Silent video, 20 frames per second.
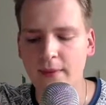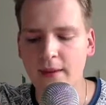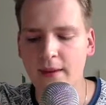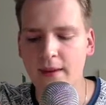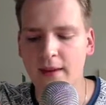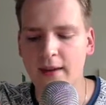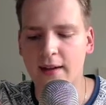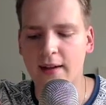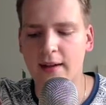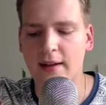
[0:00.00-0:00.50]

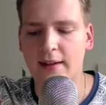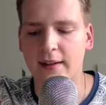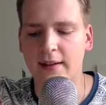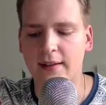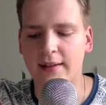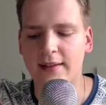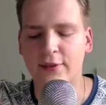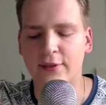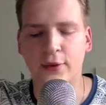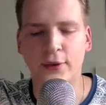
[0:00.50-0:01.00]

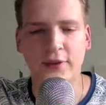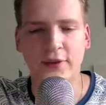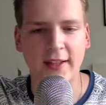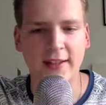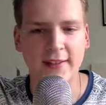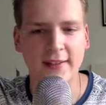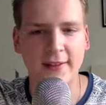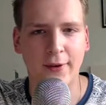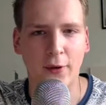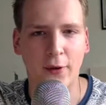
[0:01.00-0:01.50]
The
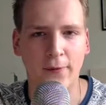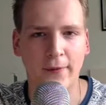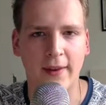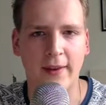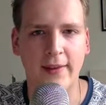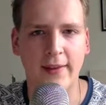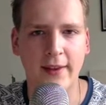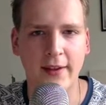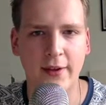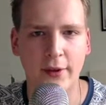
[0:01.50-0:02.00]
success of
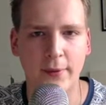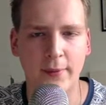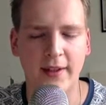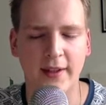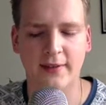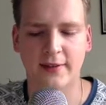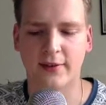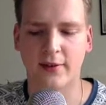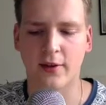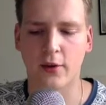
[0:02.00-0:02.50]
Ethereum
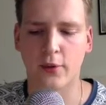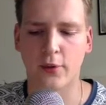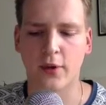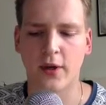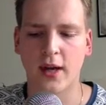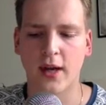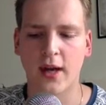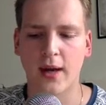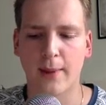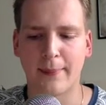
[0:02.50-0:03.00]
is so
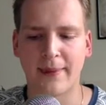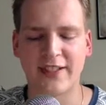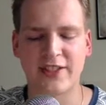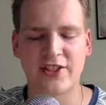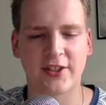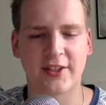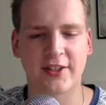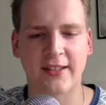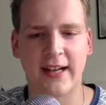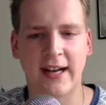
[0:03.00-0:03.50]

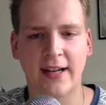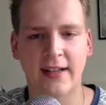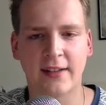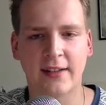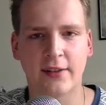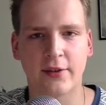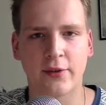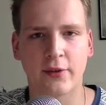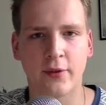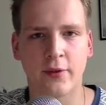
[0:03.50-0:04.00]
much
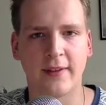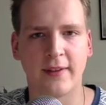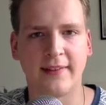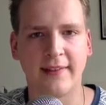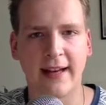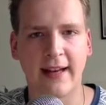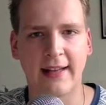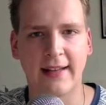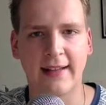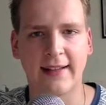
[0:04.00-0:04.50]
tied to
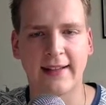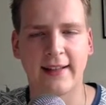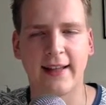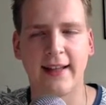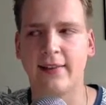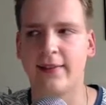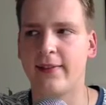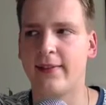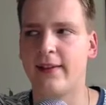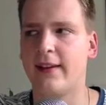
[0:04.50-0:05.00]
Vitalik
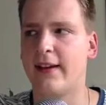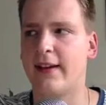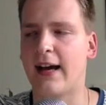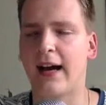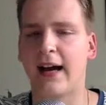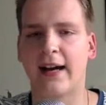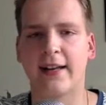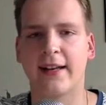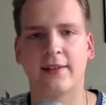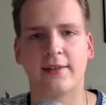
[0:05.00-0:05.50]
in the
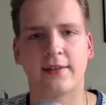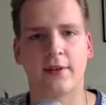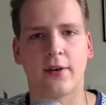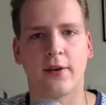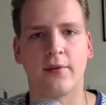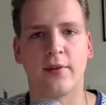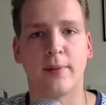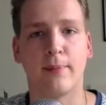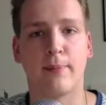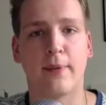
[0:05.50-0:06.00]
eyes
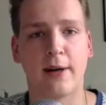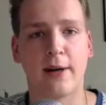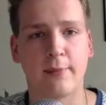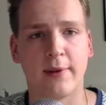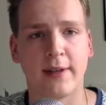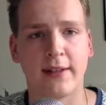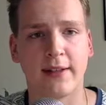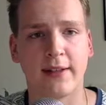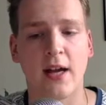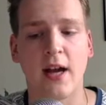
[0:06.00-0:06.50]
of the
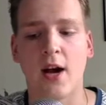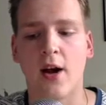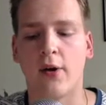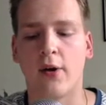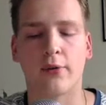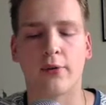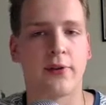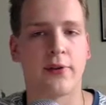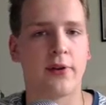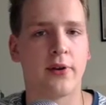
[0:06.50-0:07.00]
public.
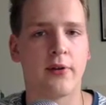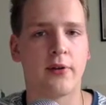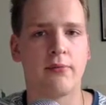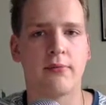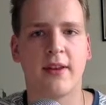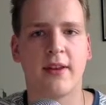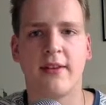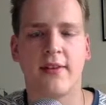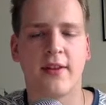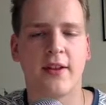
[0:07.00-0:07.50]
Although
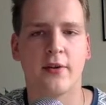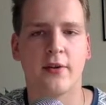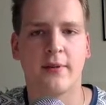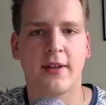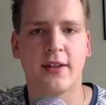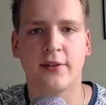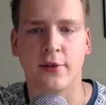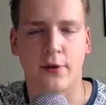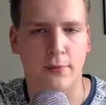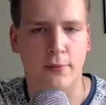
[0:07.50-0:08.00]
Ethereum
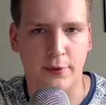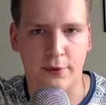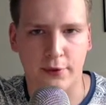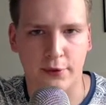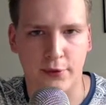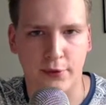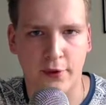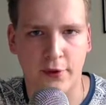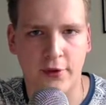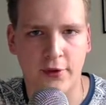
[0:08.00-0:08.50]
is open
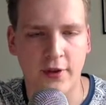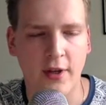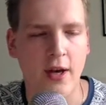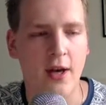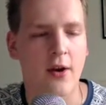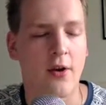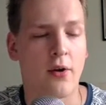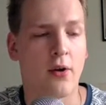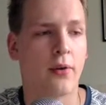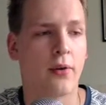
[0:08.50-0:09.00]
source,
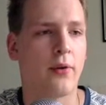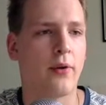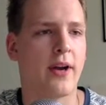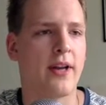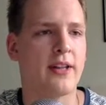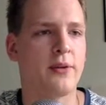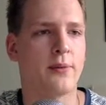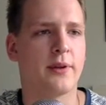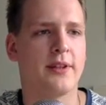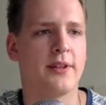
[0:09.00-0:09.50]
although
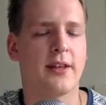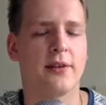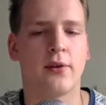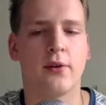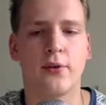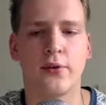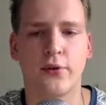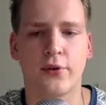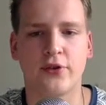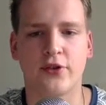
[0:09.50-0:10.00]
anyone can
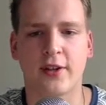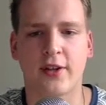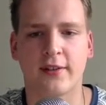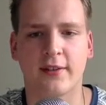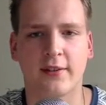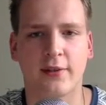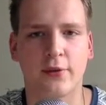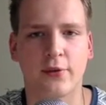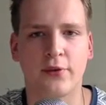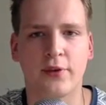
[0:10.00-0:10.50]
also
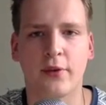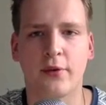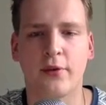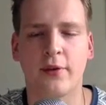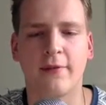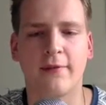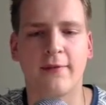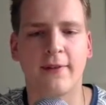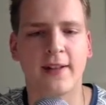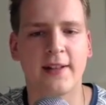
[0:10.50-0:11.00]
just continue
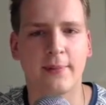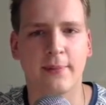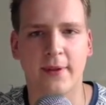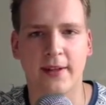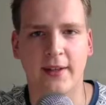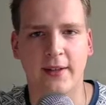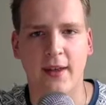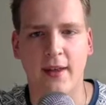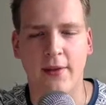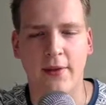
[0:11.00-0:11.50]

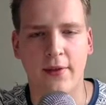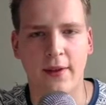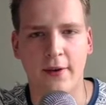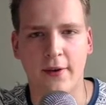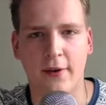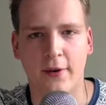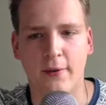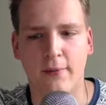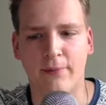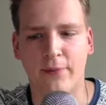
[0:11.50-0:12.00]
developing
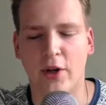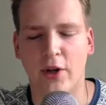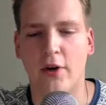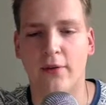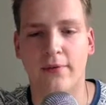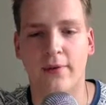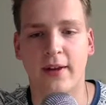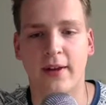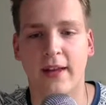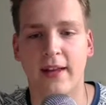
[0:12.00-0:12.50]
Ethereum,
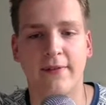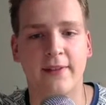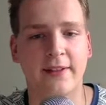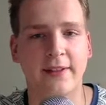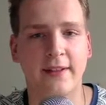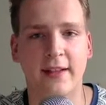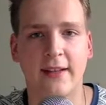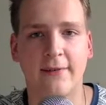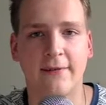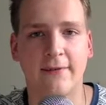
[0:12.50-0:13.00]

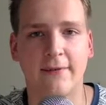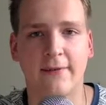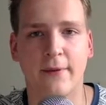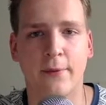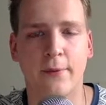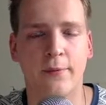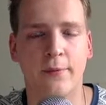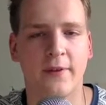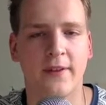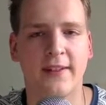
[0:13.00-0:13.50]
even if
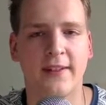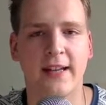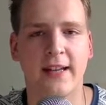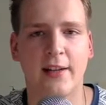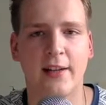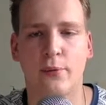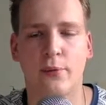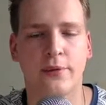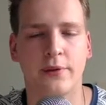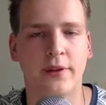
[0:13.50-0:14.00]

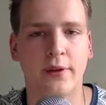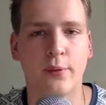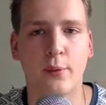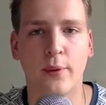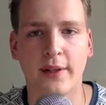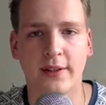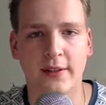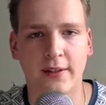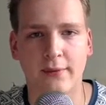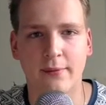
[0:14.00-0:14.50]
Vitalik would
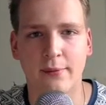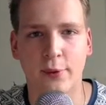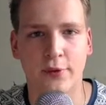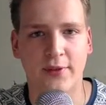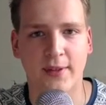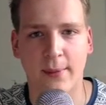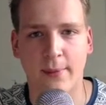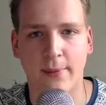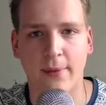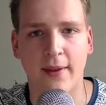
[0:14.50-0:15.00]
quit or
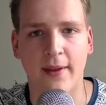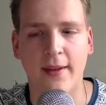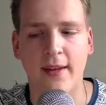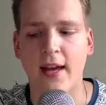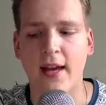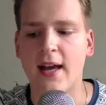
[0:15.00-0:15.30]
something,